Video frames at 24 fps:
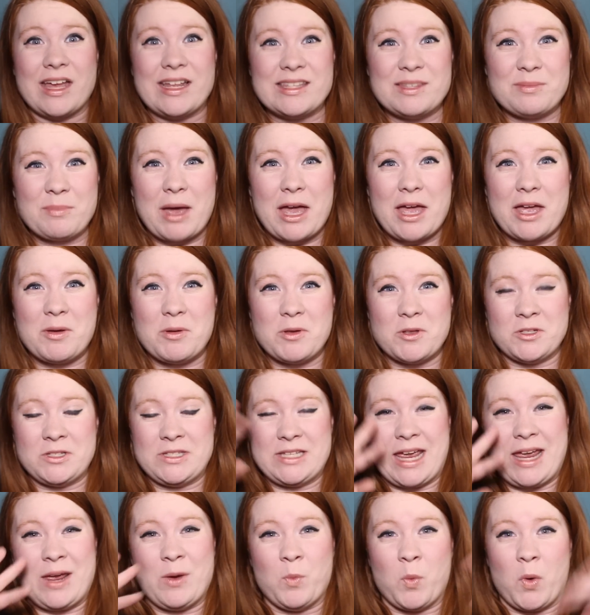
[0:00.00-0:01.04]
that's my
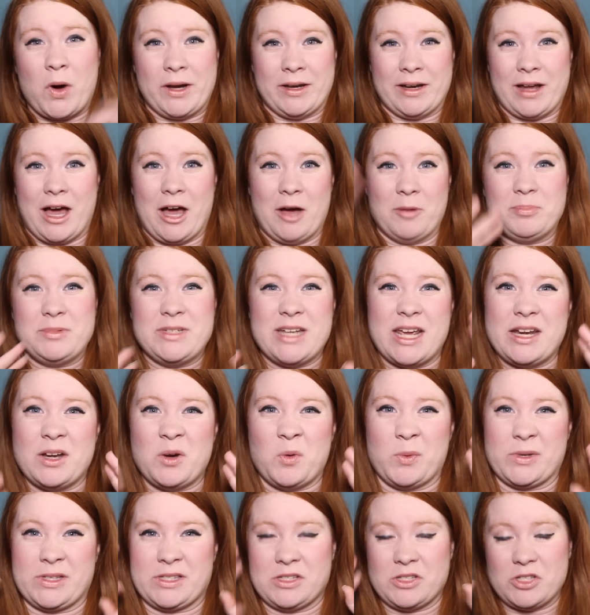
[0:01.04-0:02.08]
day one update.
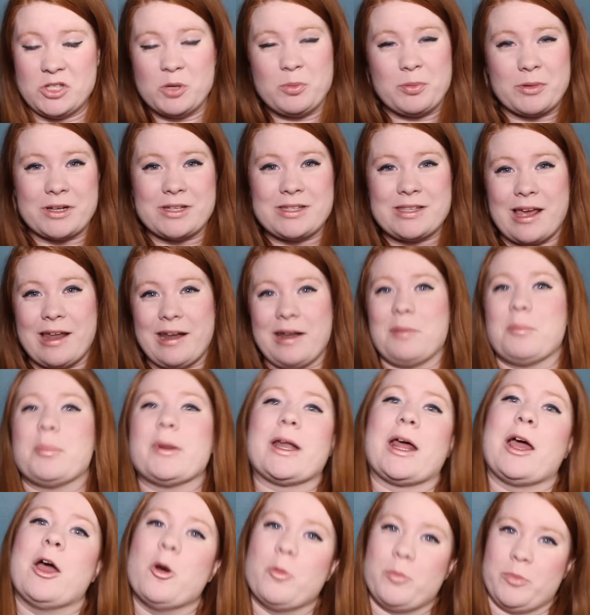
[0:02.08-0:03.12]
It wasn't super exciting,
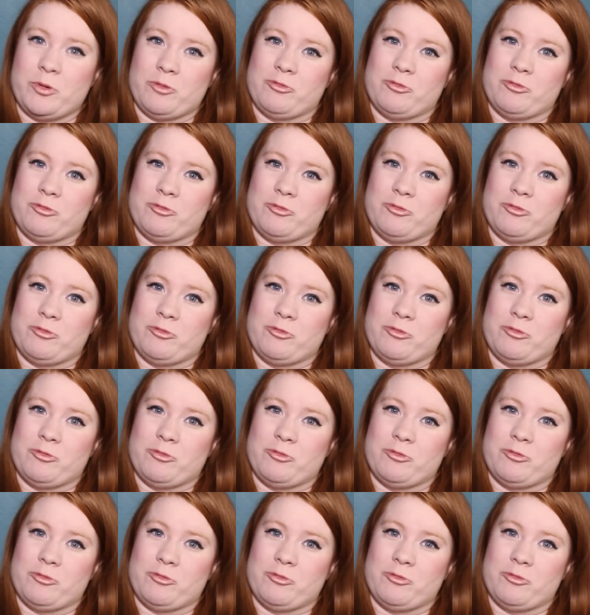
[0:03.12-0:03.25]
but I hope